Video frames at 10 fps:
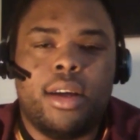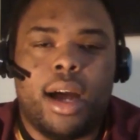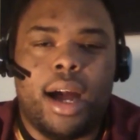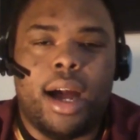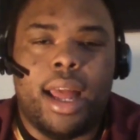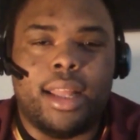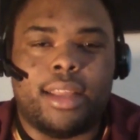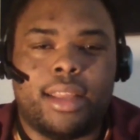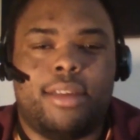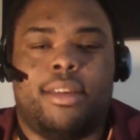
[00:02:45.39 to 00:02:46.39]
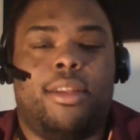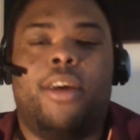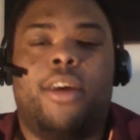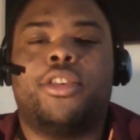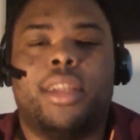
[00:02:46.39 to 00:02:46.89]
And there's a
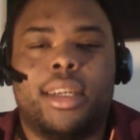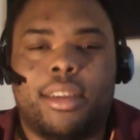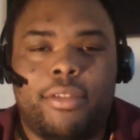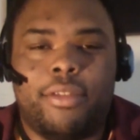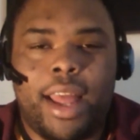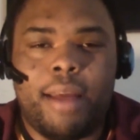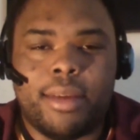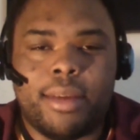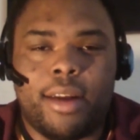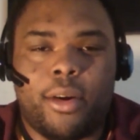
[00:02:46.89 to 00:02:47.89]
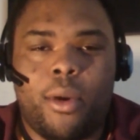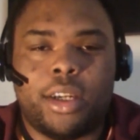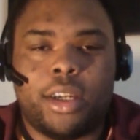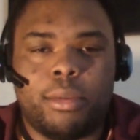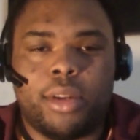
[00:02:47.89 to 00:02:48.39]
laundry list of names that are
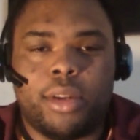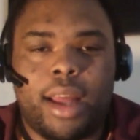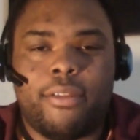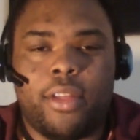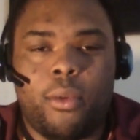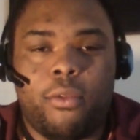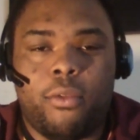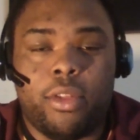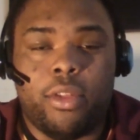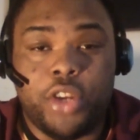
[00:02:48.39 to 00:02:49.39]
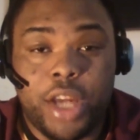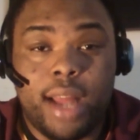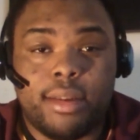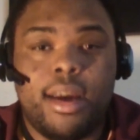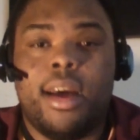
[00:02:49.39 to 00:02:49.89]
questionable tonight for the Jets.